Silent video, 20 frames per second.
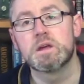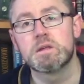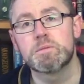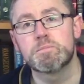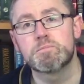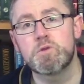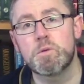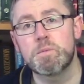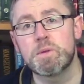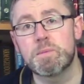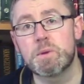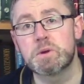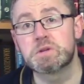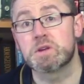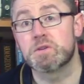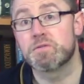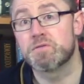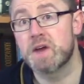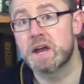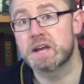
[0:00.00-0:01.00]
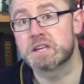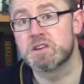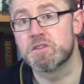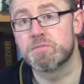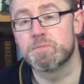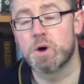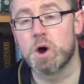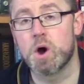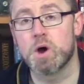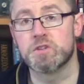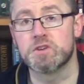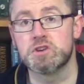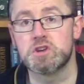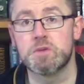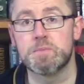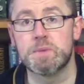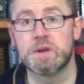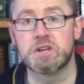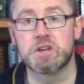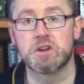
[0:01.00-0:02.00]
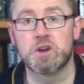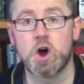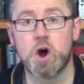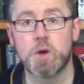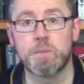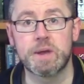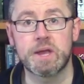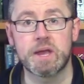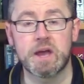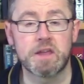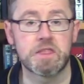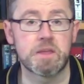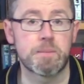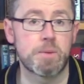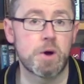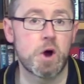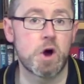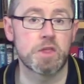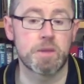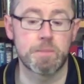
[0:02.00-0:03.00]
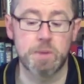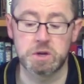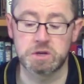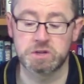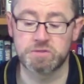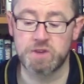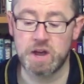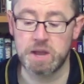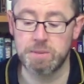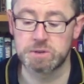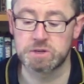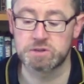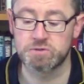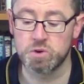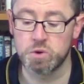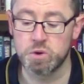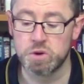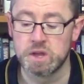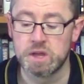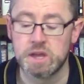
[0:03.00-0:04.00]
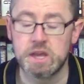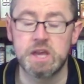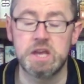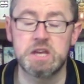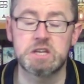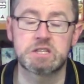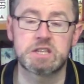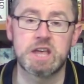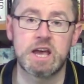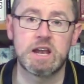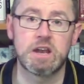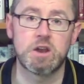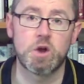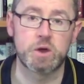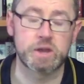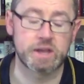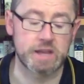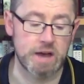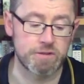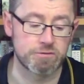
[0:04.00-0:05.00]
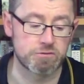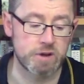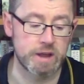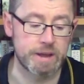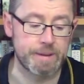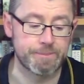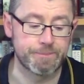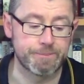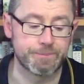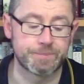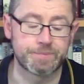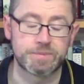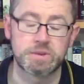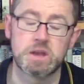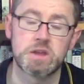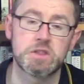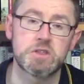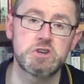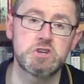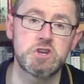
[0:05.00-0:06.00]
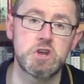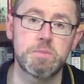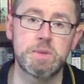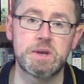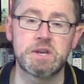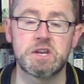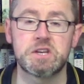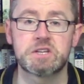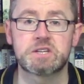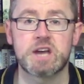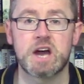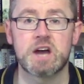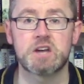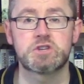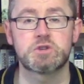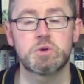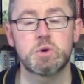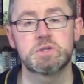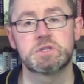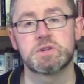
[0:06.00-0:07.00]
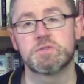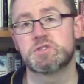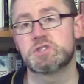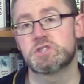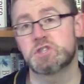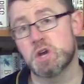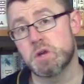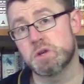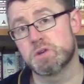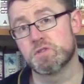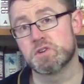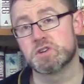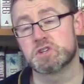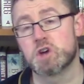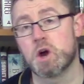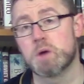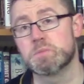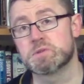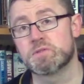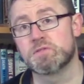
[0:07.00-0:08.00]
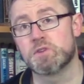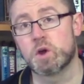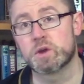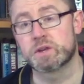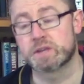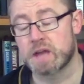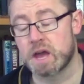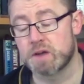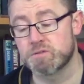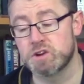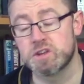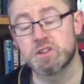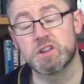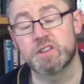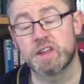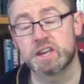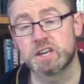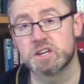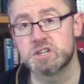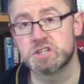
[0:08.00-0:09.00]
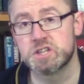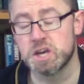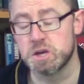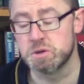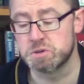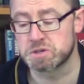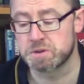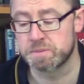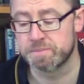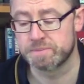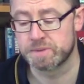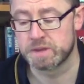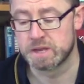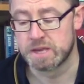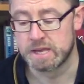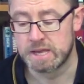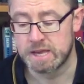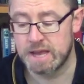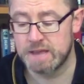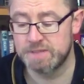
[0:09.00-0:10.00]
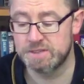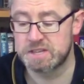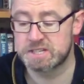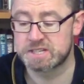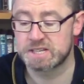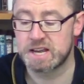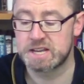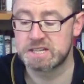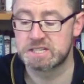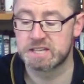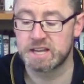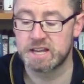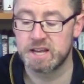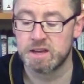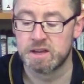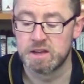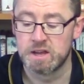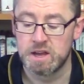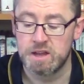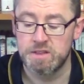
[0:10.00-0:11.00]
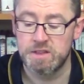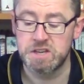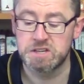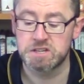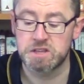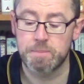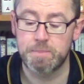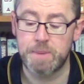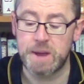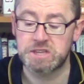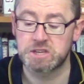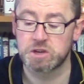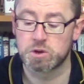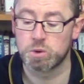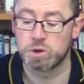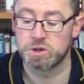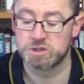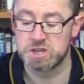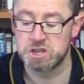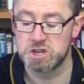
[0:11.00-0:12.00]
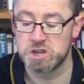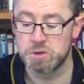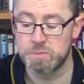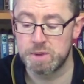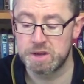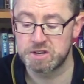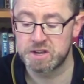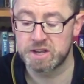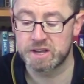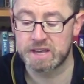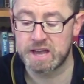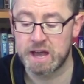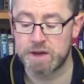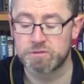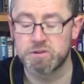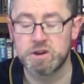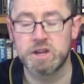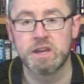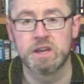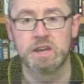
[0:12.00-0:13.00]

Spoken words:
Probably the most effective part of the Numidian army, and the part they're most famous for, is their light cavalry. The Numidians get a choice of 2 different types of light cavalry that they could use. In this case here, these are the better quality Numidian cavalry,